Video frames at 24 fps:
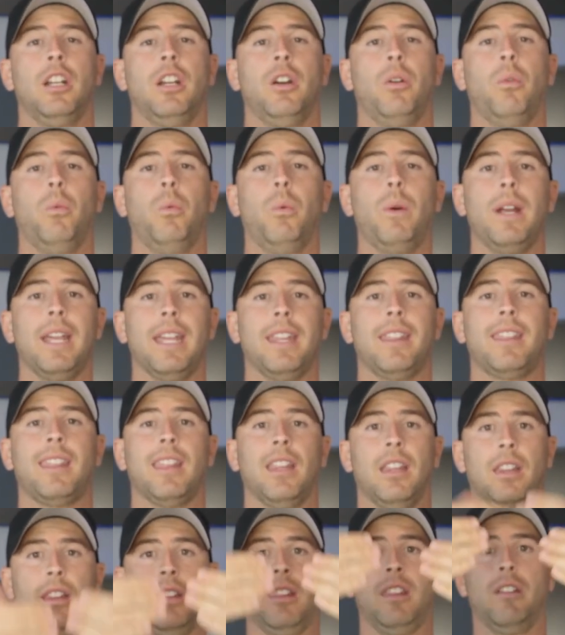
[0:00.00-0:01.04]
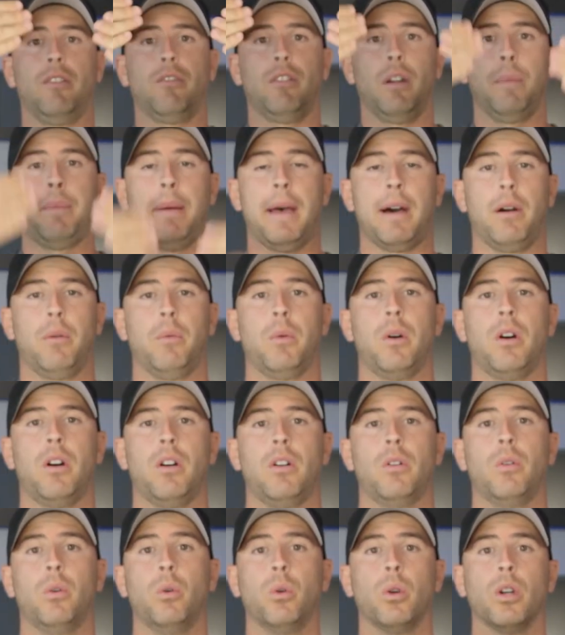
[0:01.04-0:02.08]
with the rappel
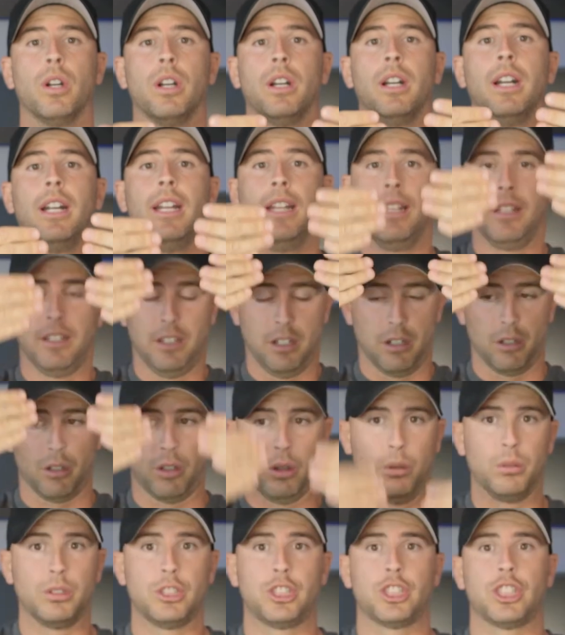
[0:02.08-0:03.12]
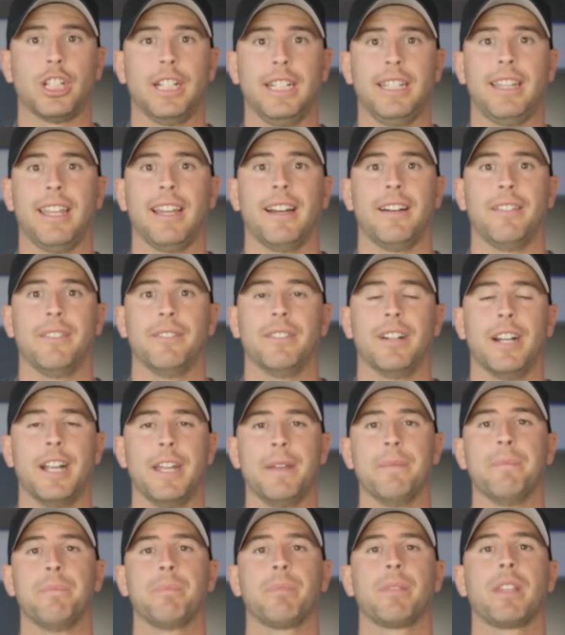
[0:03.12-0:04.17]
wall or you know going straight down
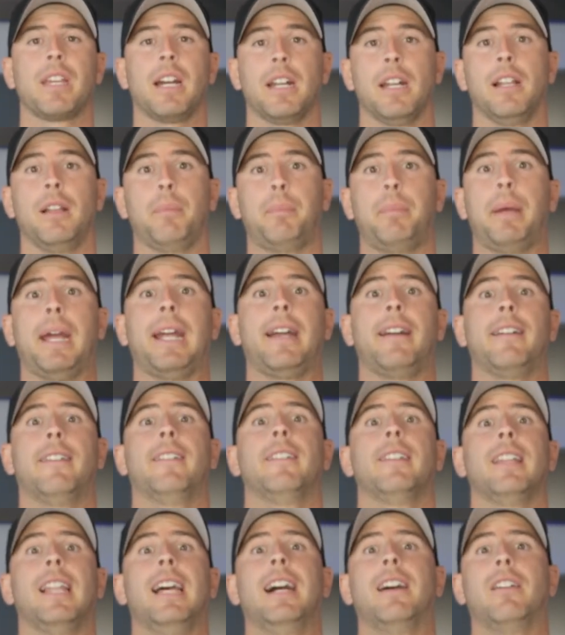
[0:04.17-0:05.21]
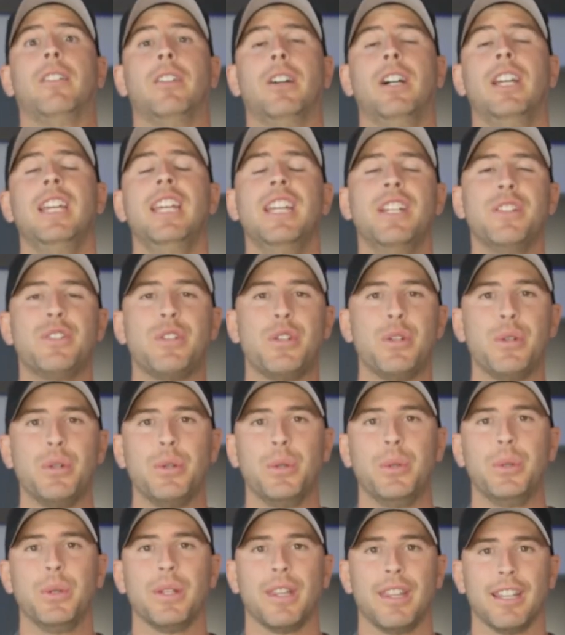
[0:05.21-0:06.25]
right kind of parallel
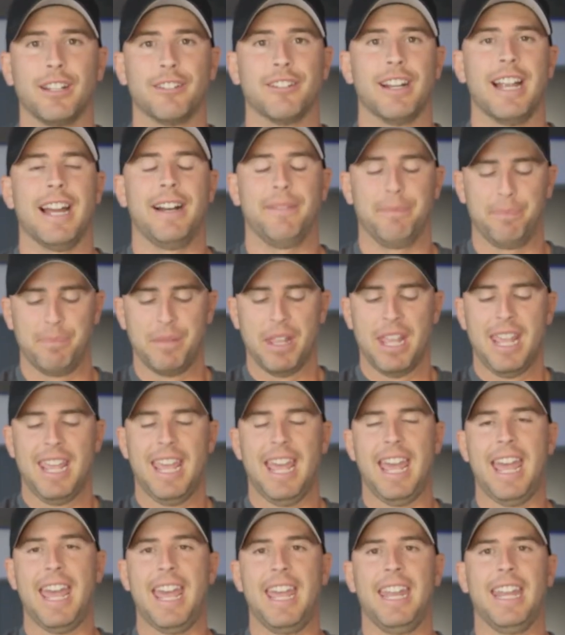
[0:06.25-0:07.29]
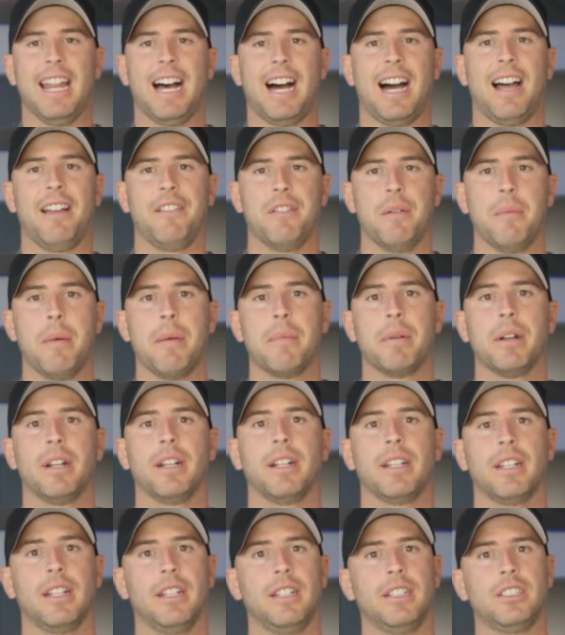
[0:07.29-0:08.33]
to the ground and i
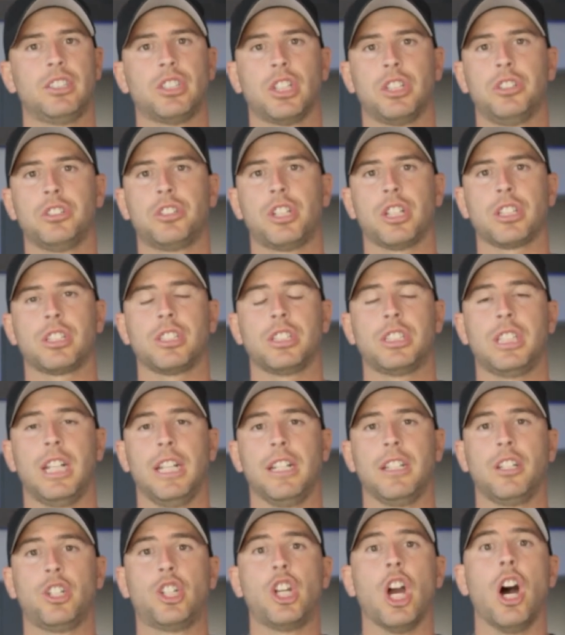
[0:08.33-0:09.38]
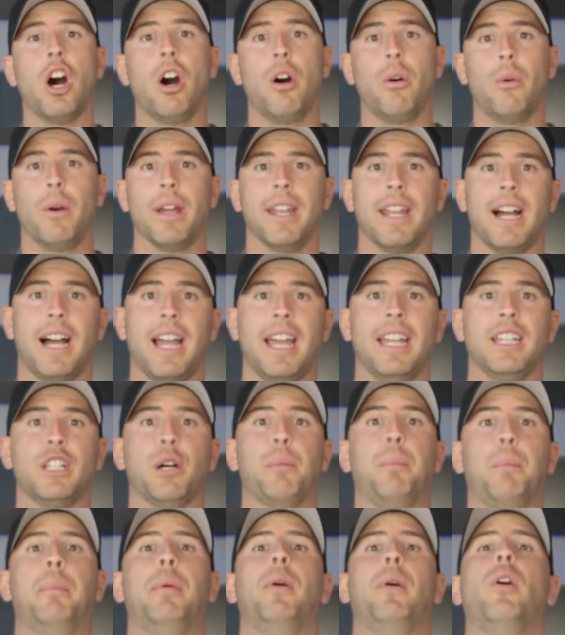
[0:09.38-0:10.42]
remember the drill instructor said go and i had to
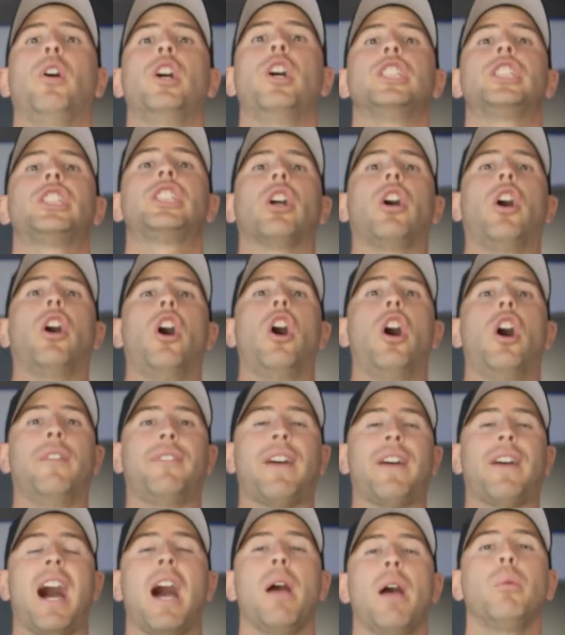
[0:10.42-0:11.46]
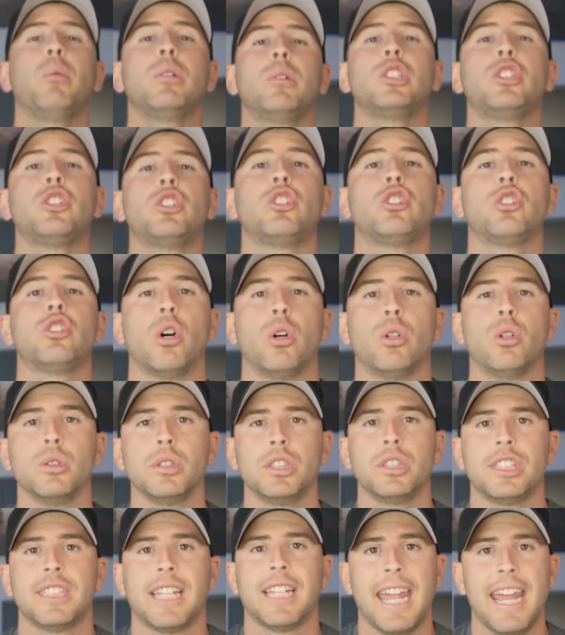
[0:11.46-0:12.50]
push off i was so
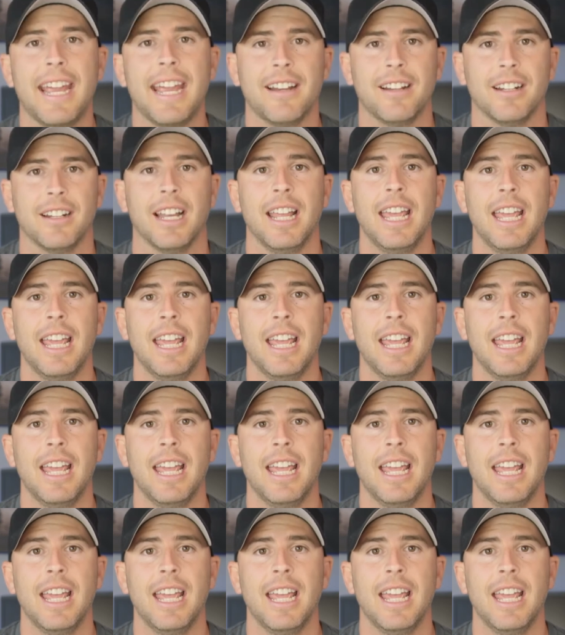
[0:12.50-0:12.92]
scared